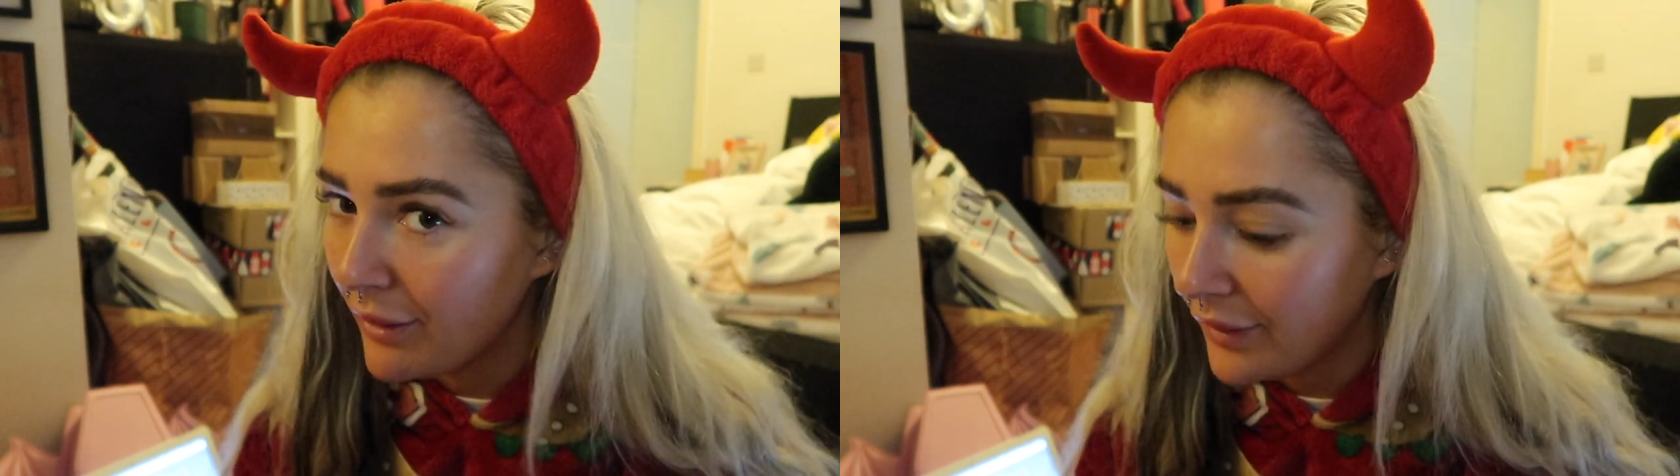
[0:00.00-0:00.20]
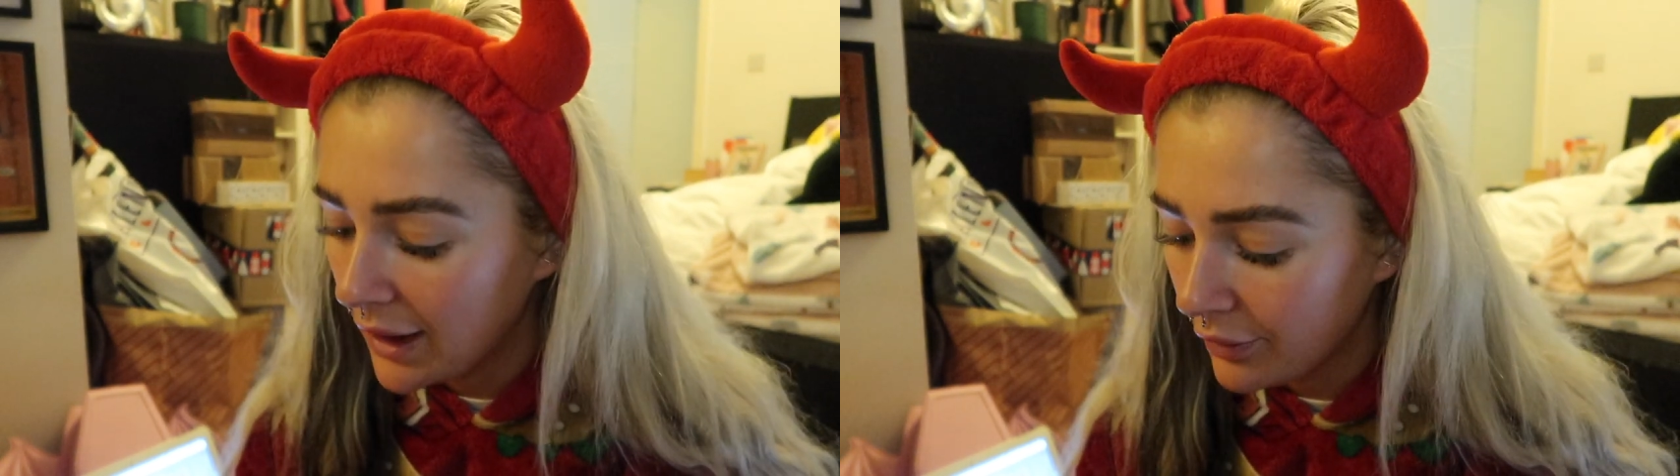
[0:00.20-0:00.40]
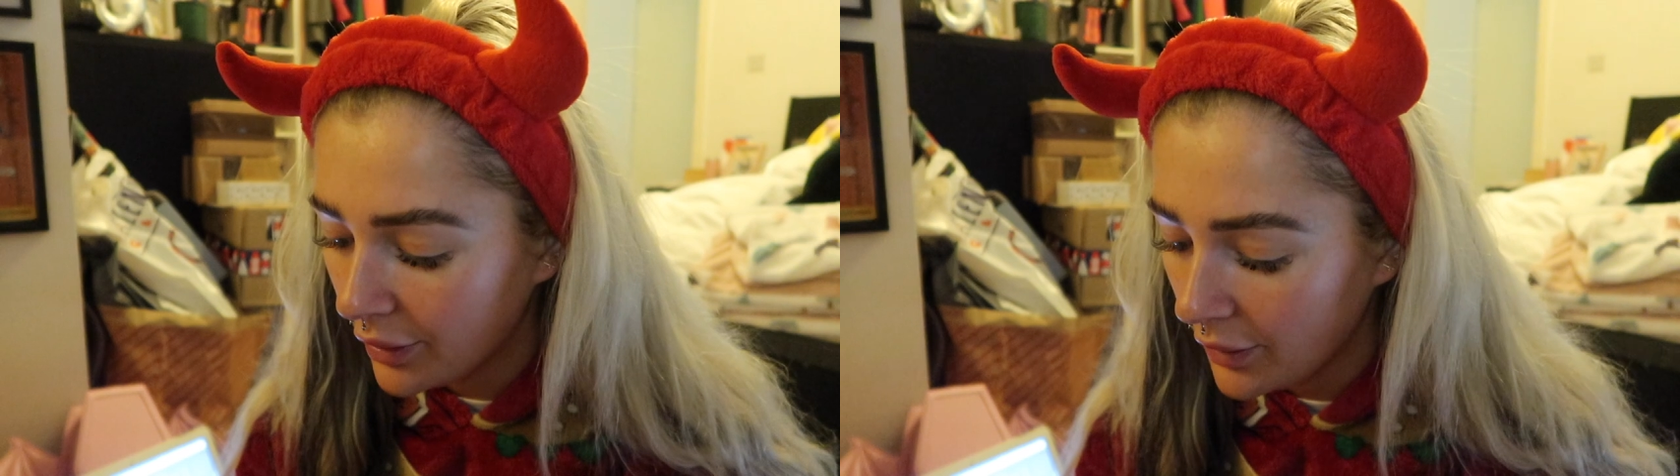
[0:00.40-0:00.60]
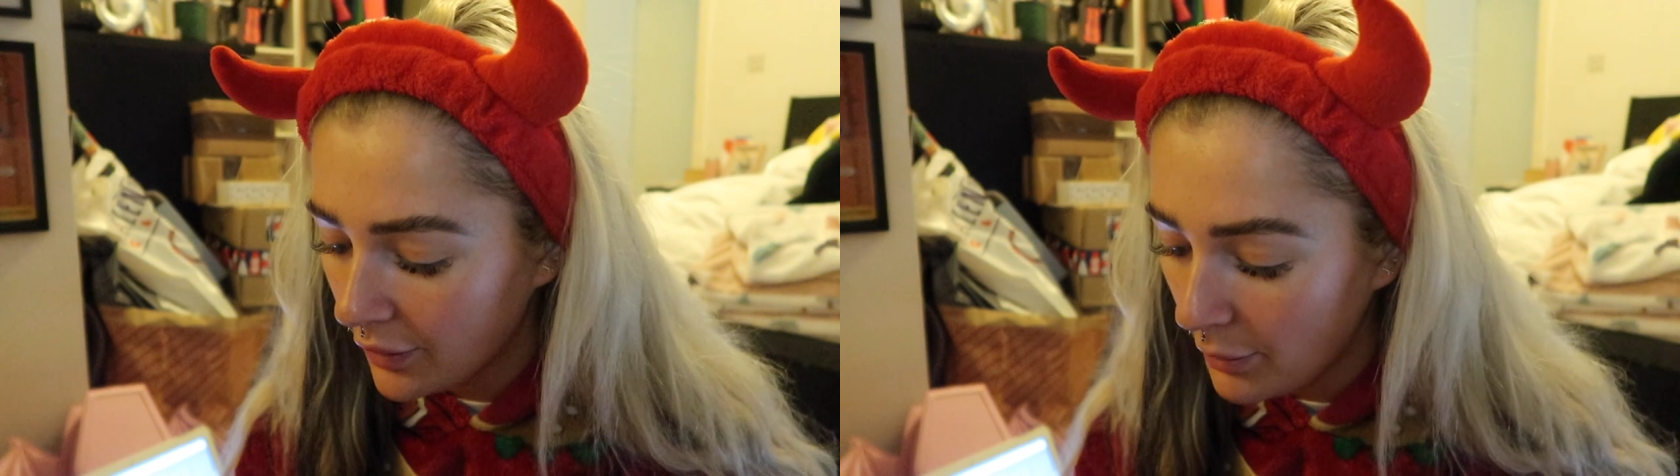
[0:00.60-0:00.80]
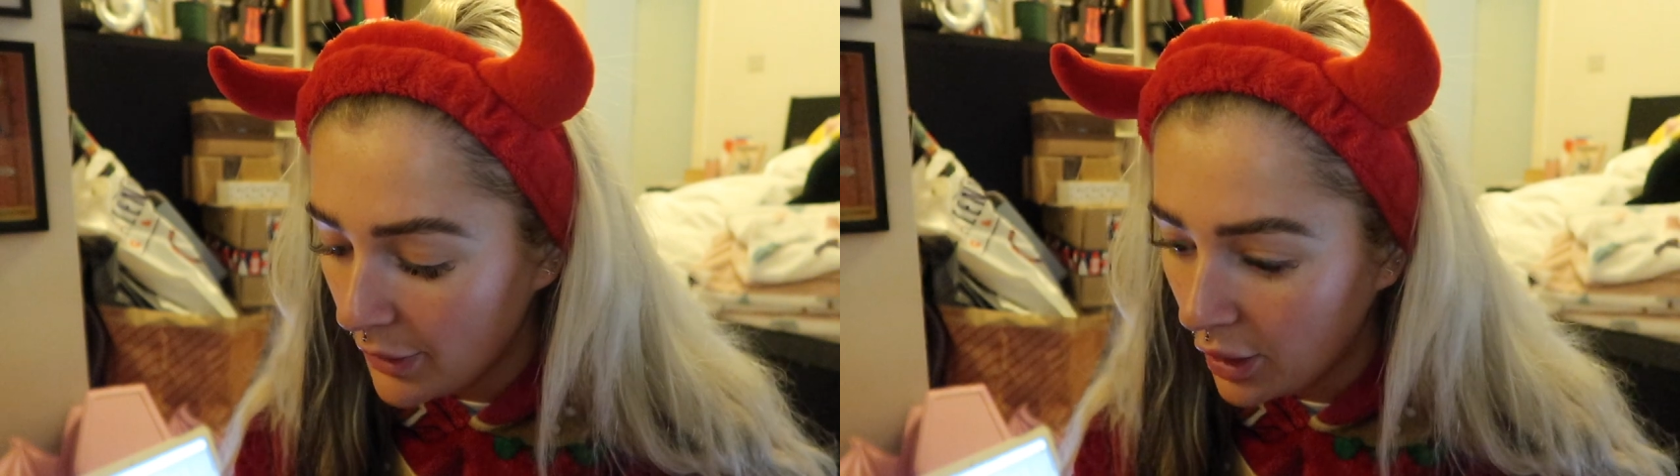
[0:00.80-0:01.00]
favourite.
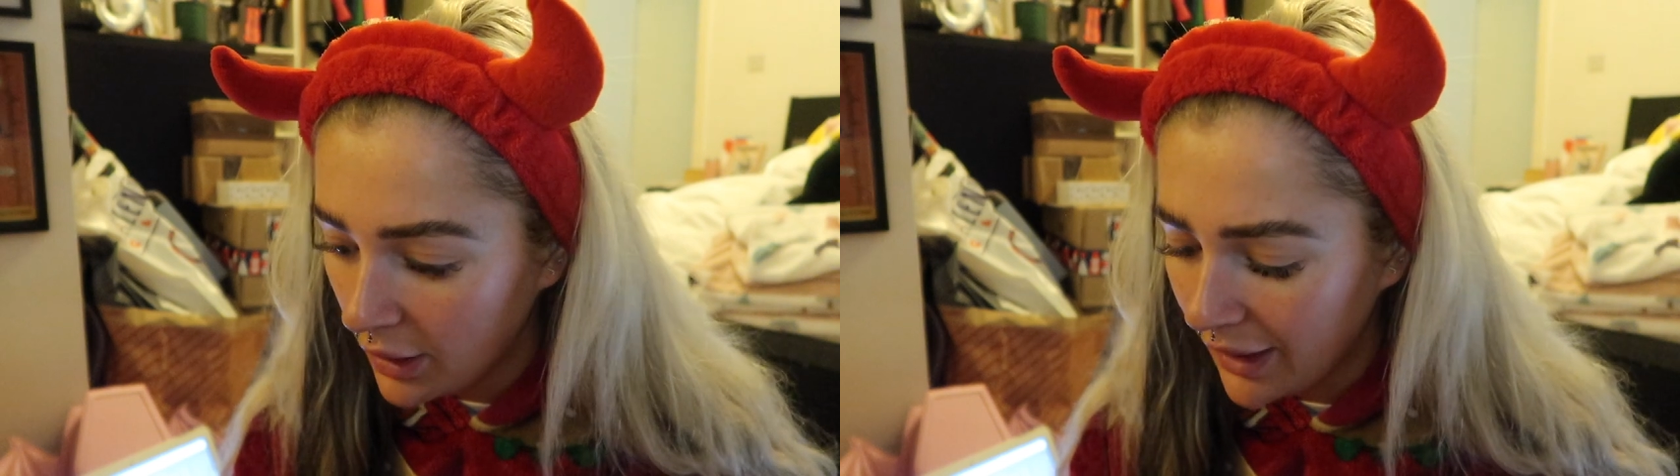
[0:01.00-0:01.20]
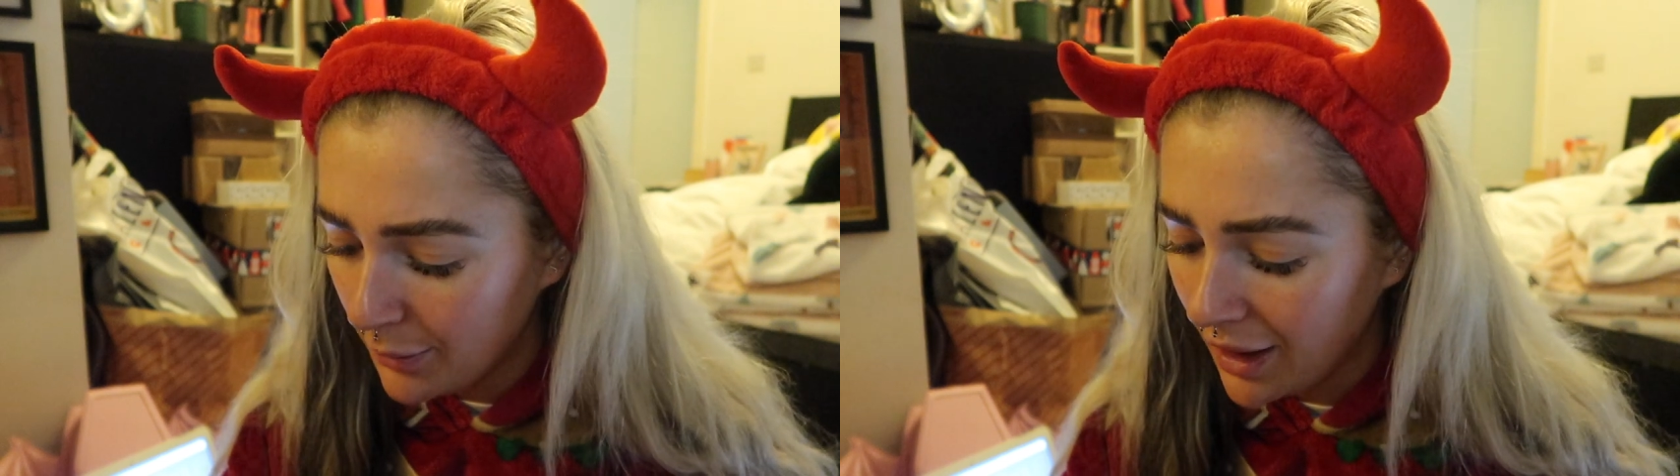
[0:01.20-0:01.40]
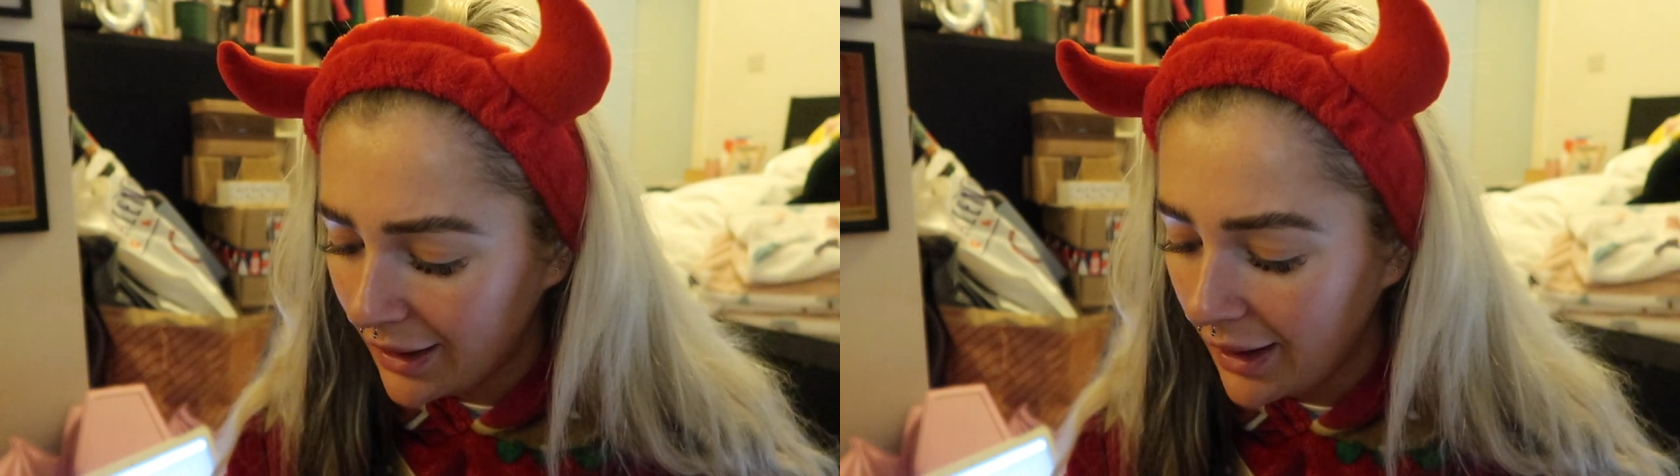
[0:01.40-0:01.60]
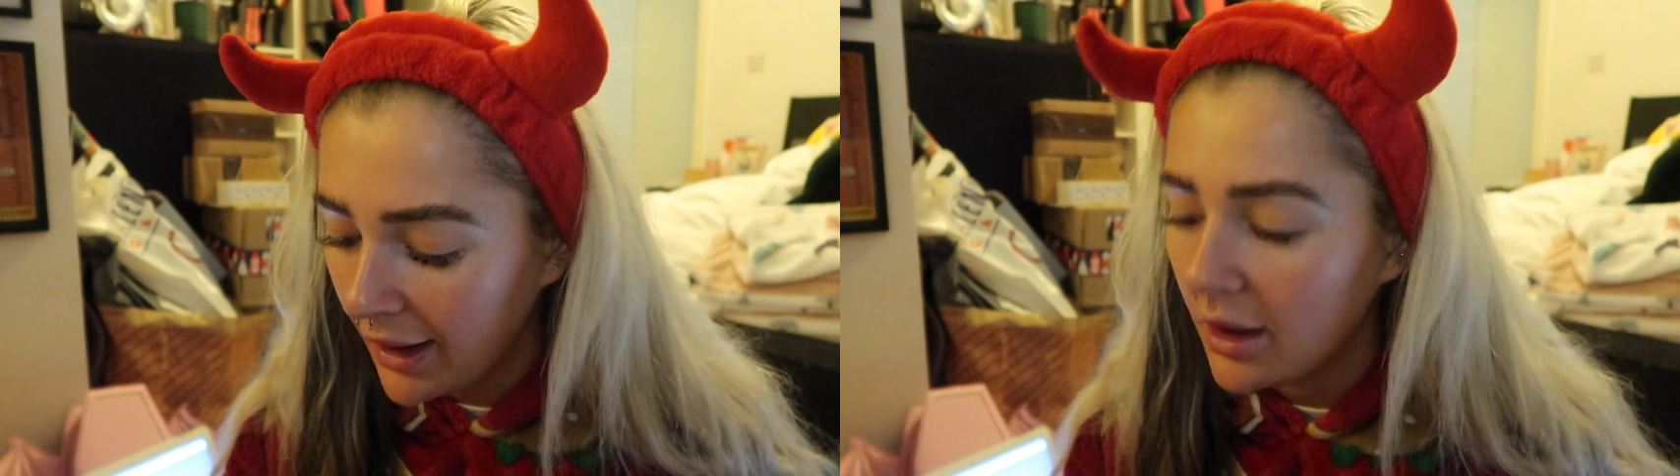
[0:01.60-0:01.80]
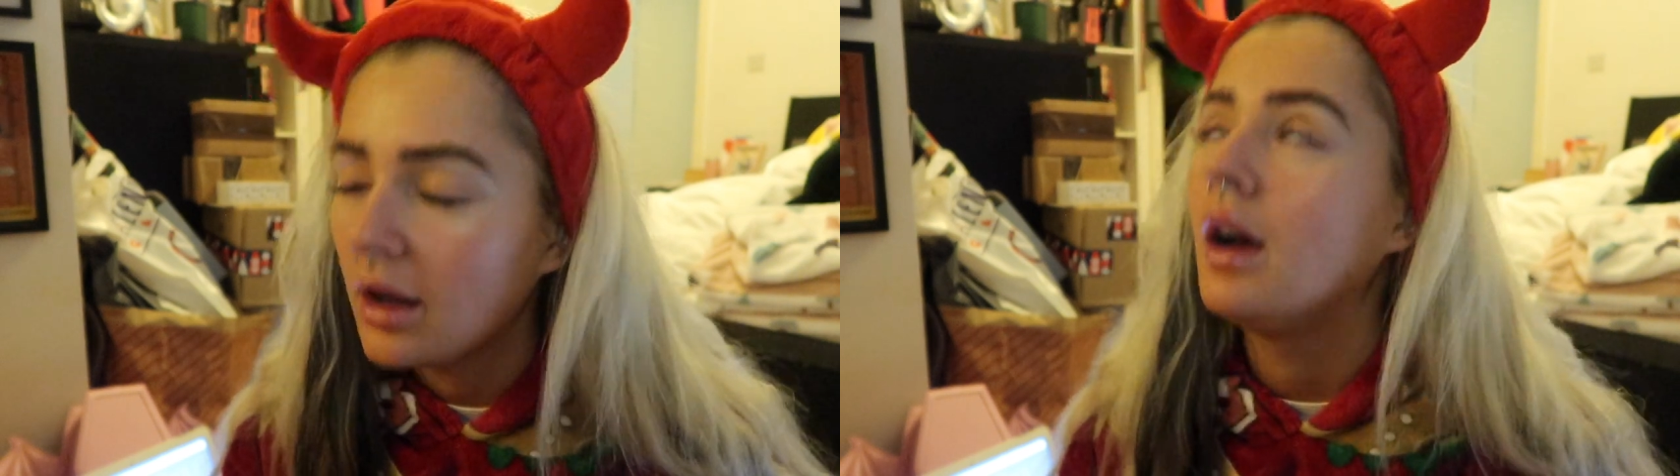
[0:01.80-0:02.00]
Oh my god, I think I'm lucky.